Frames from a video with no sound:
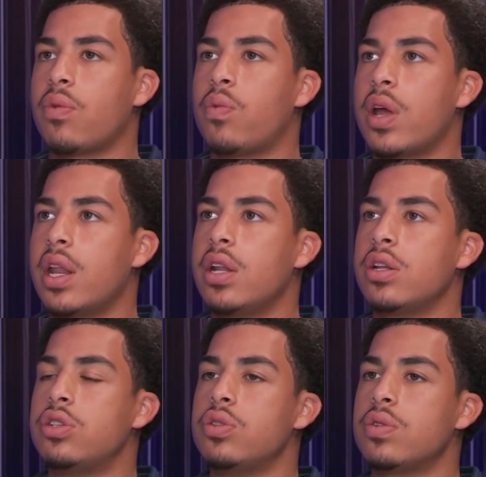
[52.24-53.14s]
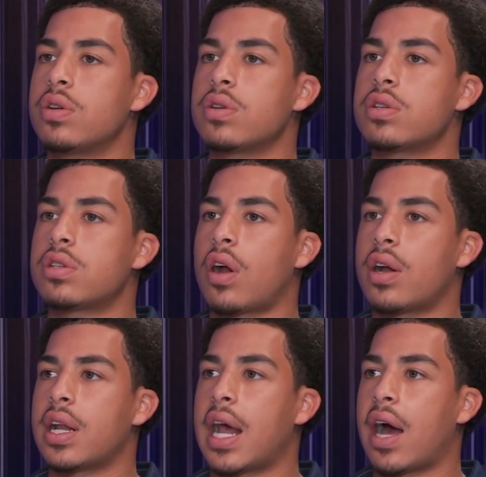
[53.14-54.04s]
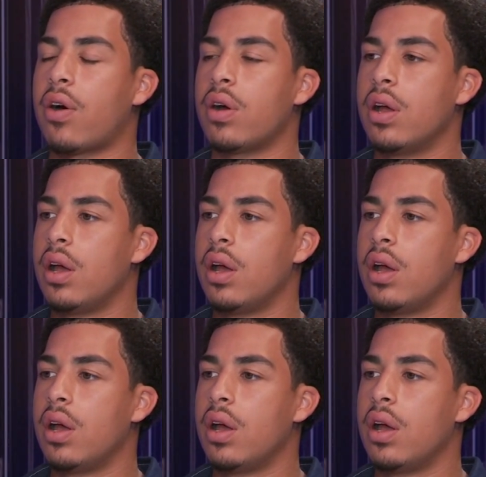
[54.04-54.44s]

When Junior started out,